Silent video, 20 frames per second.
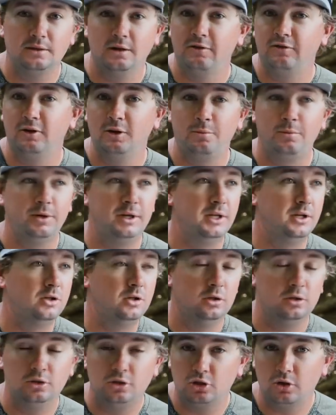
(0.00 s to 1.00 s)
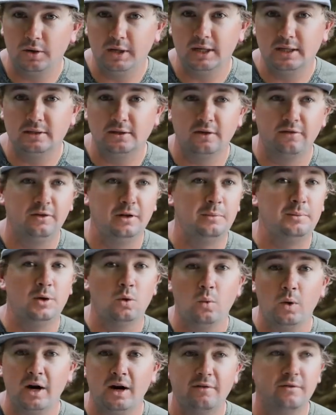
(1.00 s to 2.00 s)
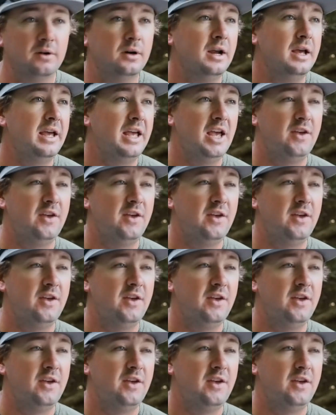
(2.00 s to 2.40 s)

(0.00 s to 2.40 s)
They're flipping it to the trees, they're flipping it wherever.